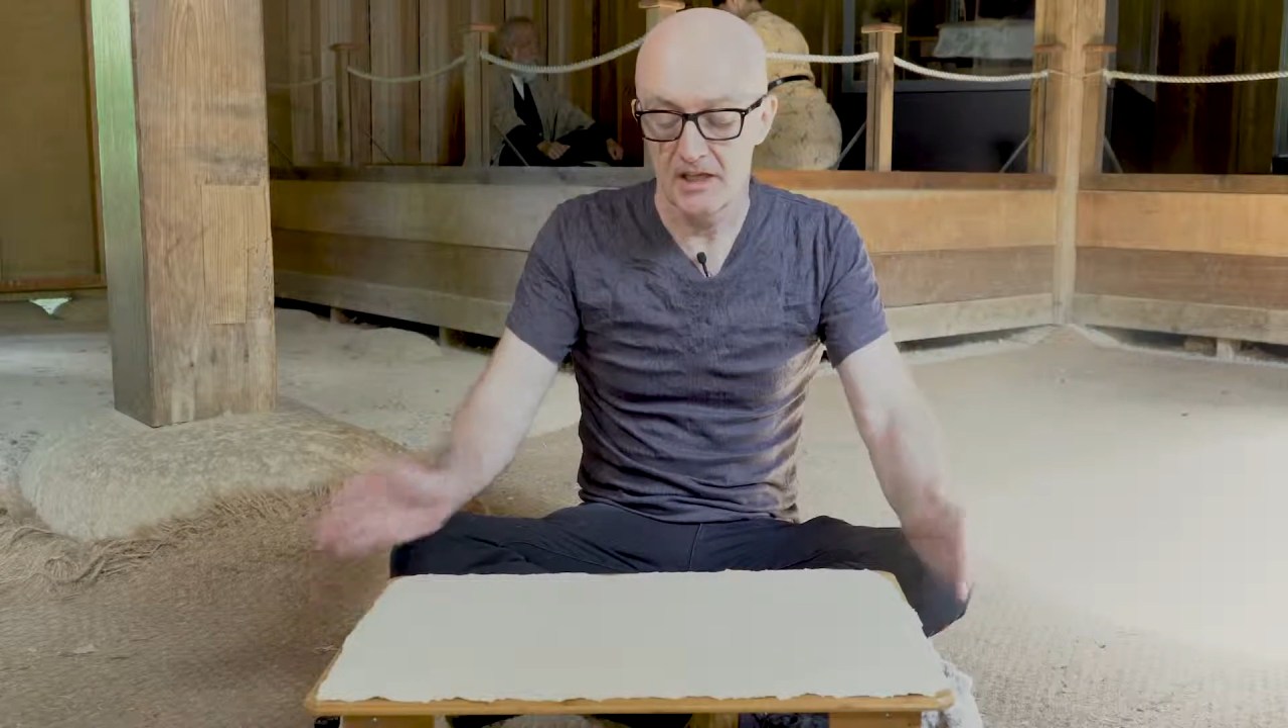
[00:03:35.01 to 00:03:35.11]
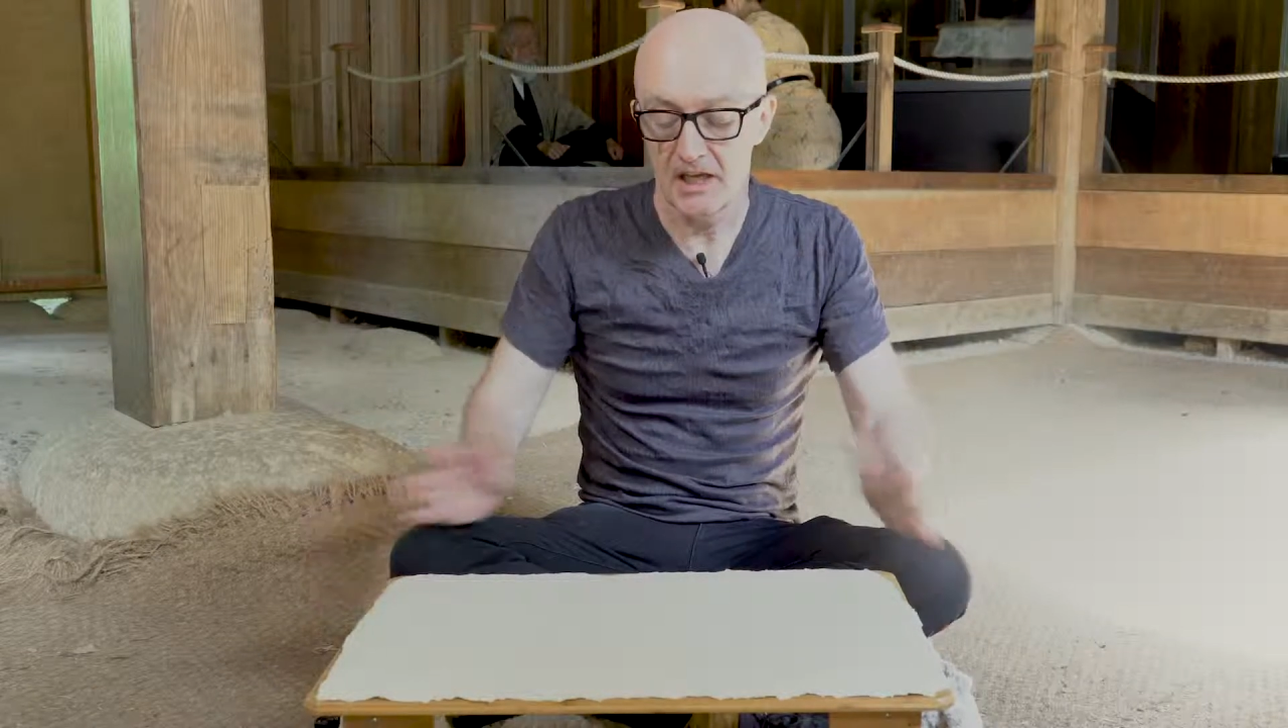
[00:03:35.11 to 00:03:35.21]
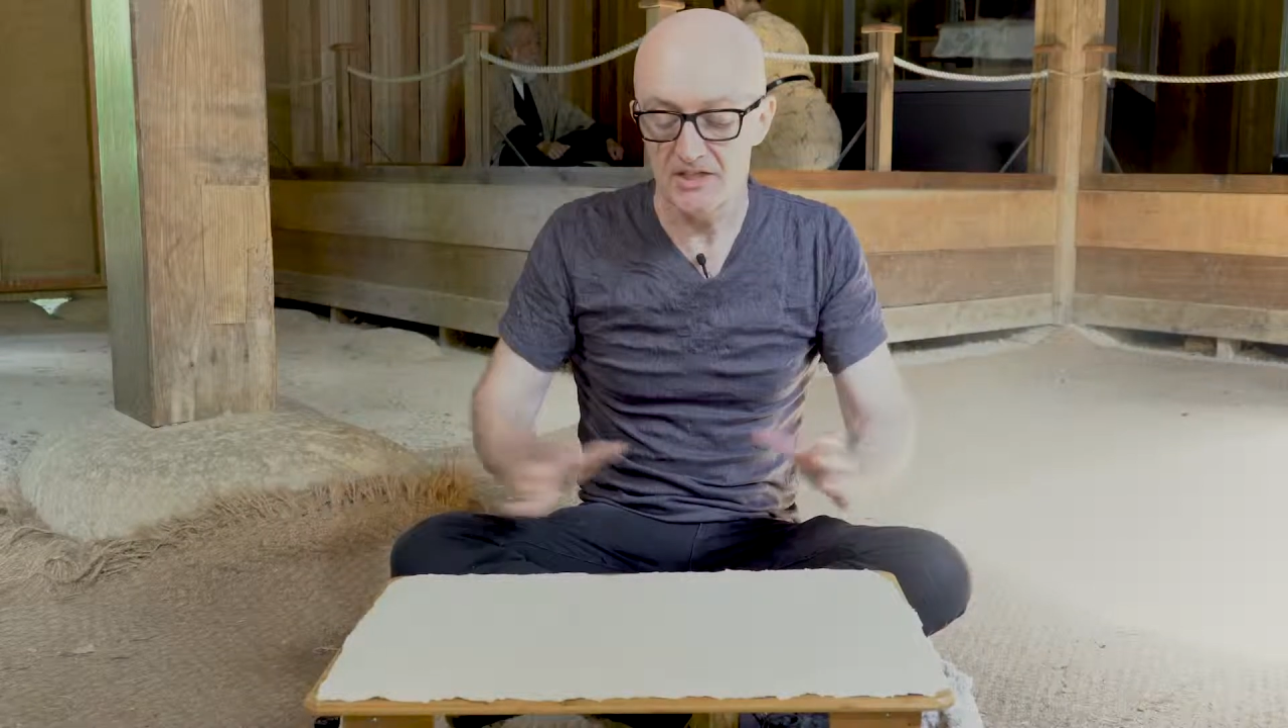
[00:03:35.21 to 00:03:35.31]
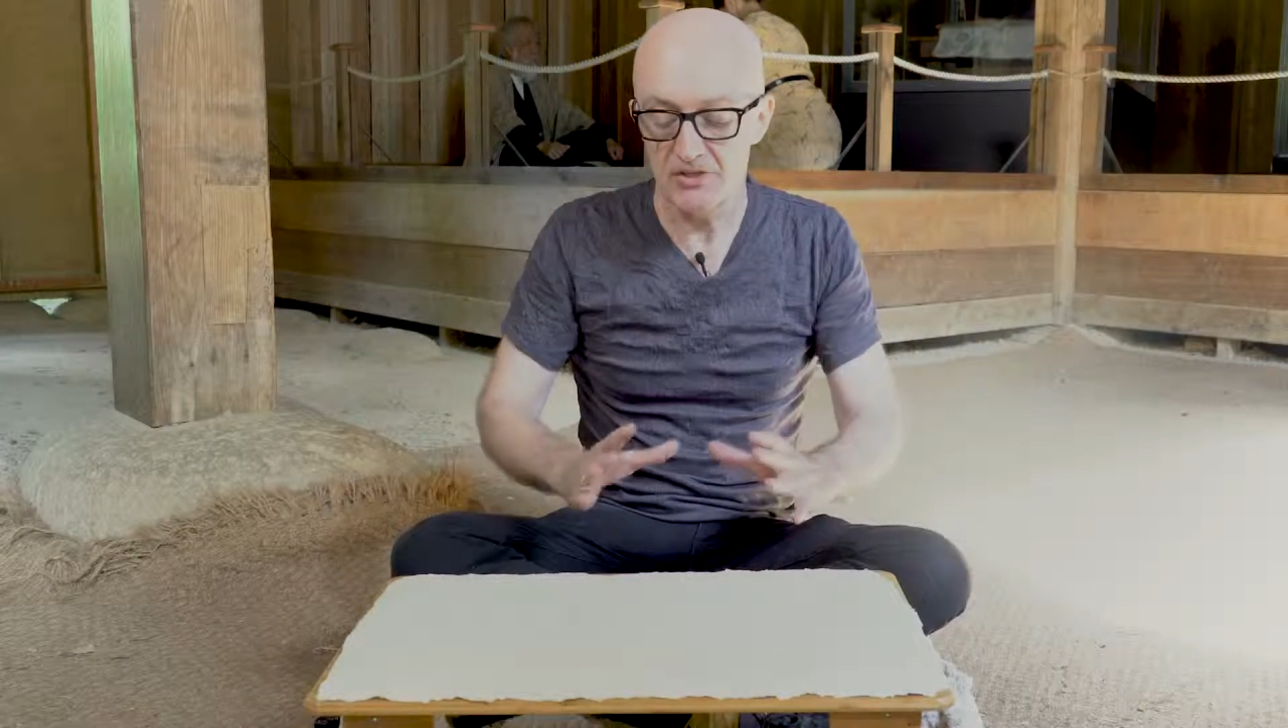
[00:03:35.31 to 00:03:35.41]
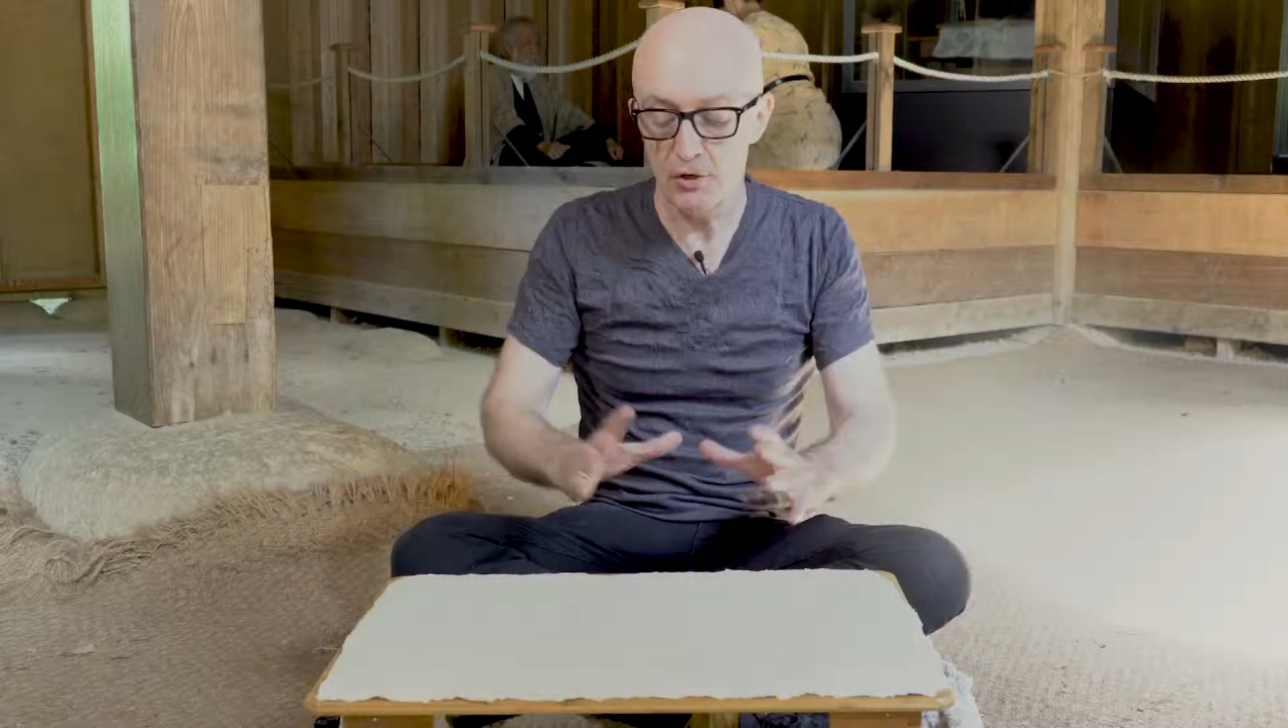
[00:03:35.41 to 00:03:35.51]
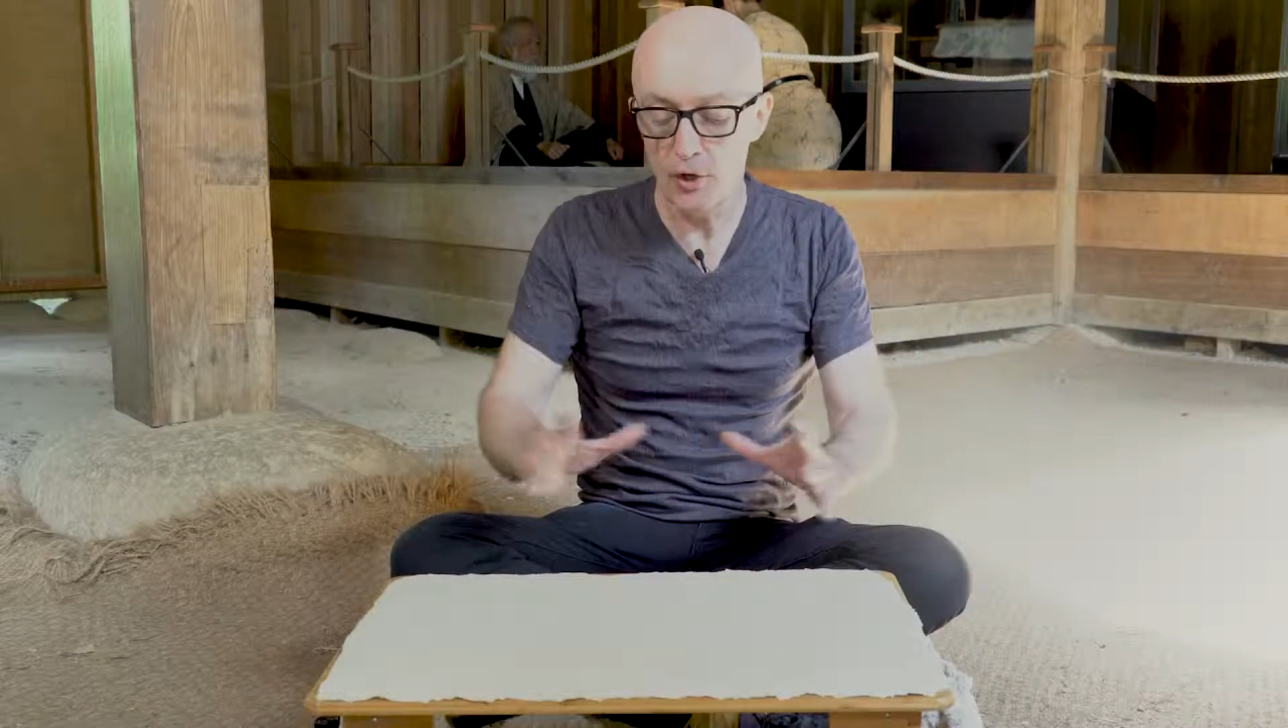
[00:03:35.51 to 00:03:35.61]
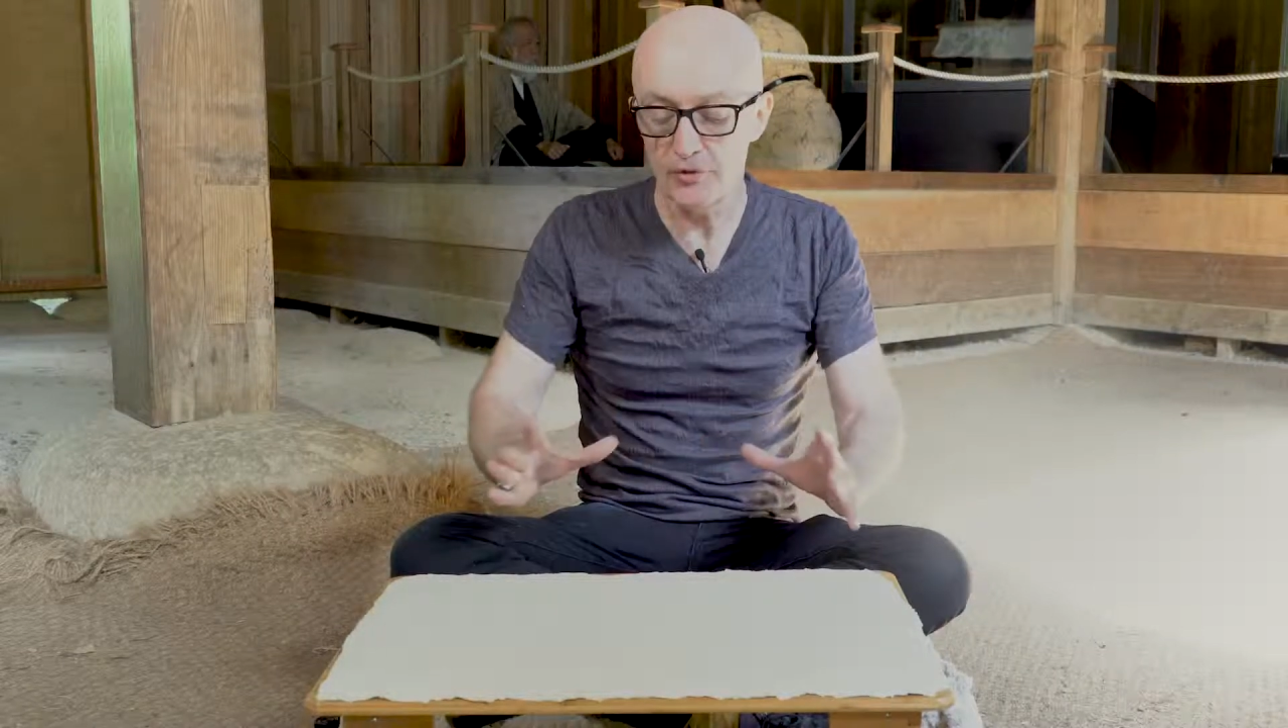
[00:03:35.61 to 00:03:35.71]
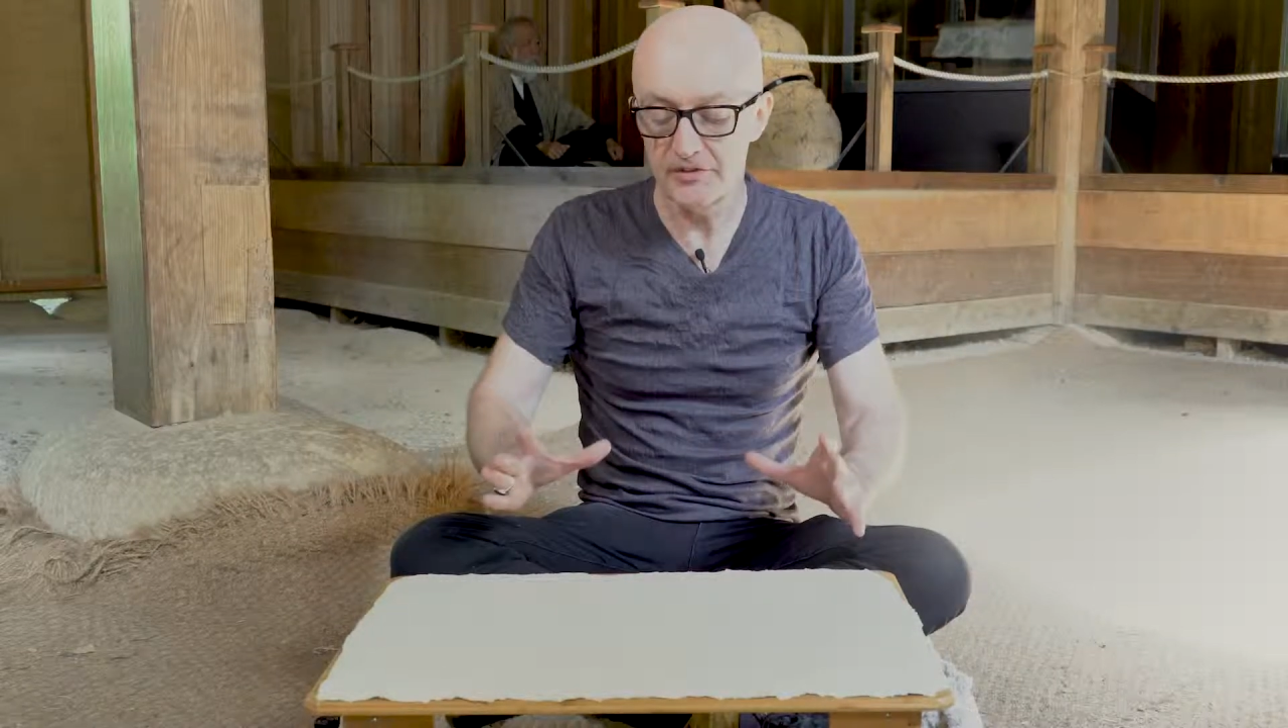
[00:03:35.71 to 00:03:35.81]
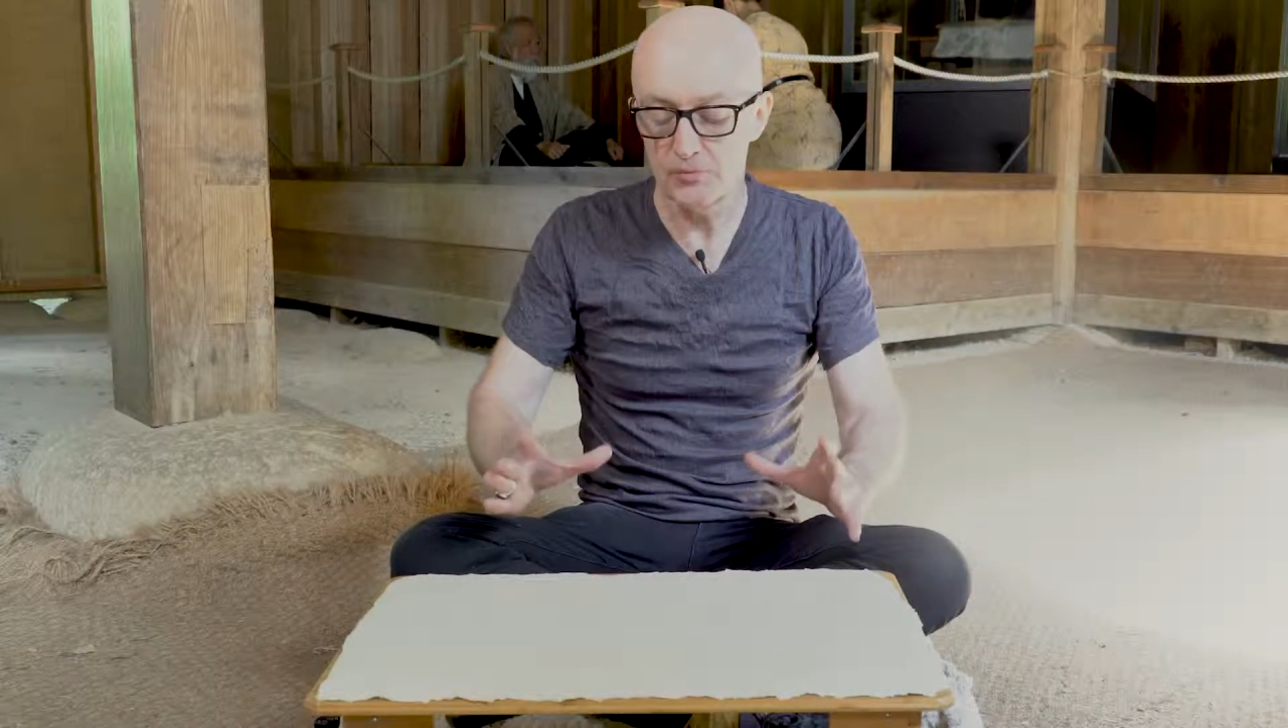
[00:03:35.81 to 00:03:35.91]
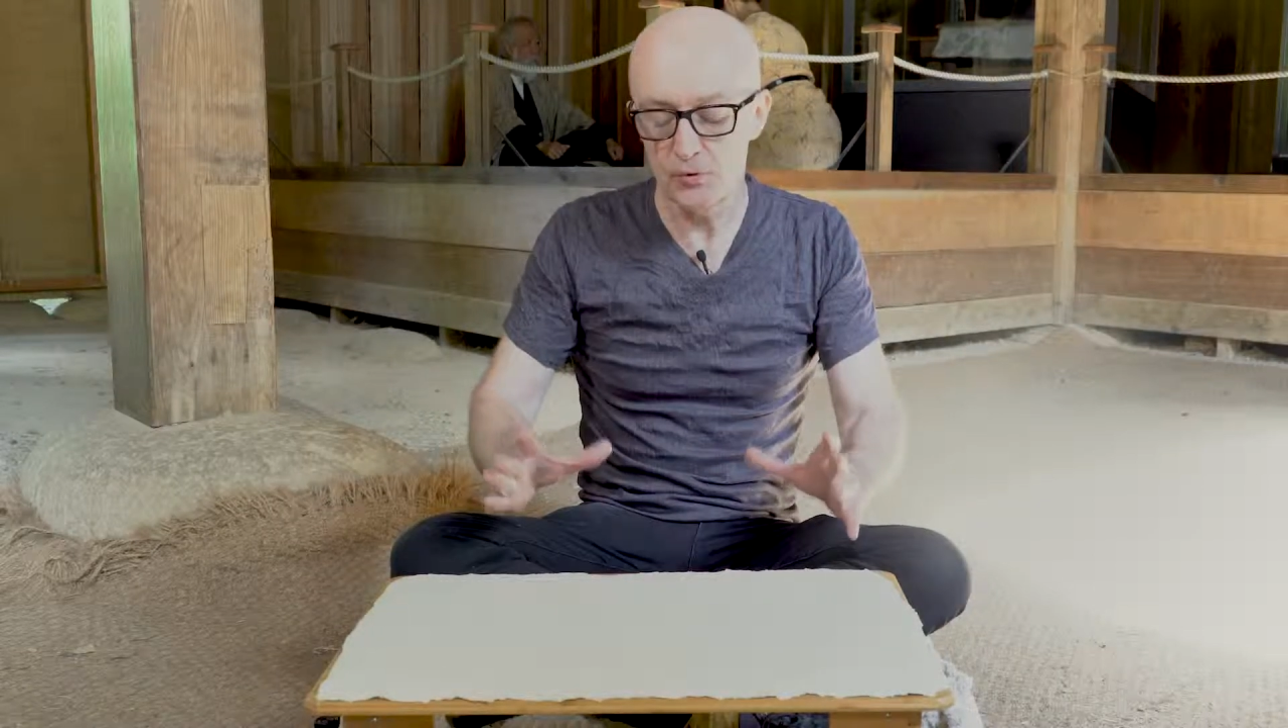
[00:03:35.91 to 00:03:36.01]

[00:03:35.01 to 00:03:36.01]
In Stronghold